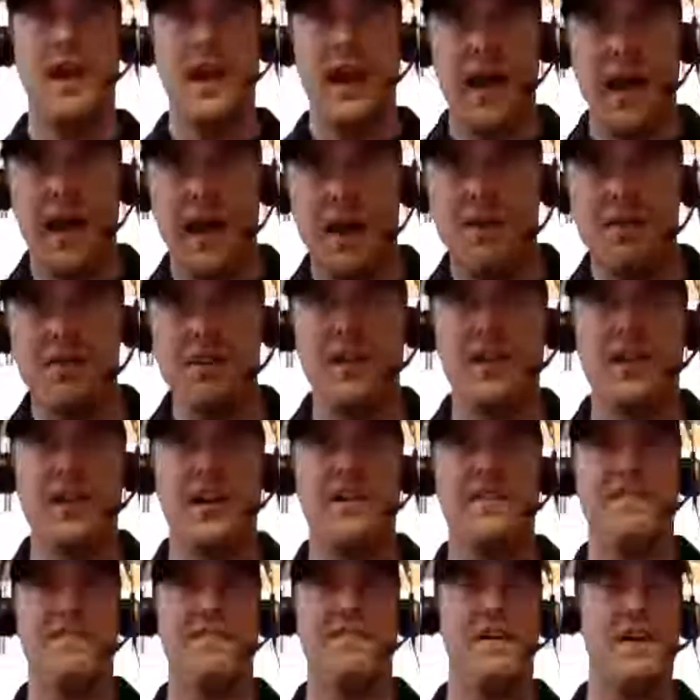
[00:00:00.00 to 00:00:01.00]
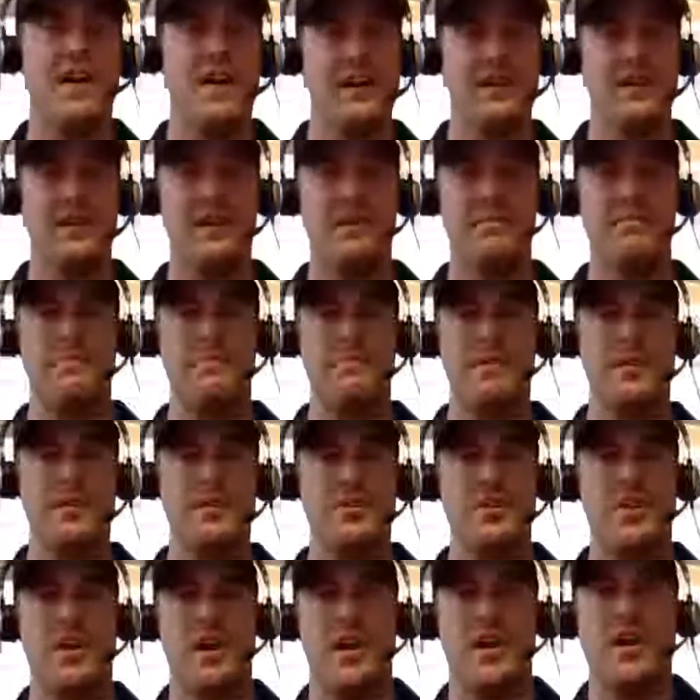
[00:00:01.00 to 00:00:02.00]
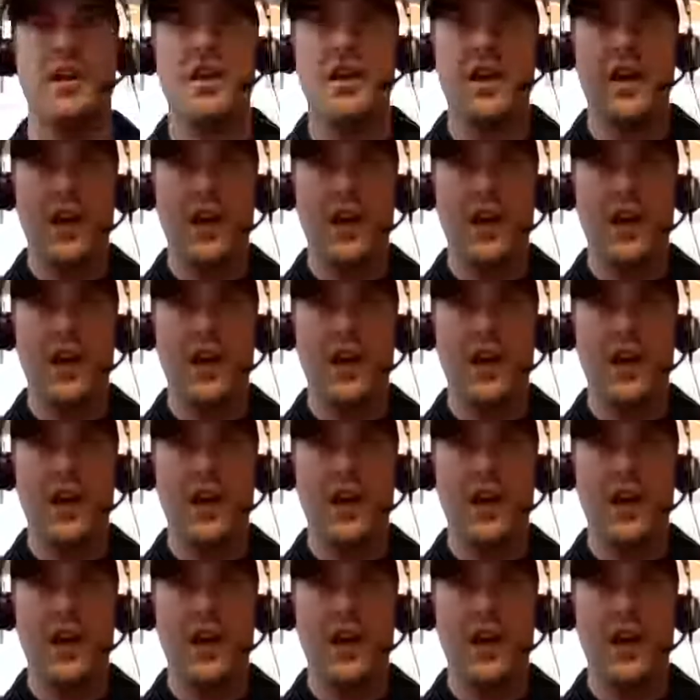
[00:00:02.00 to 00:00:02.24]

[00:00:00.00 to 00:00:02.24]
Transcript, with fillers: How did I find Debbie and John?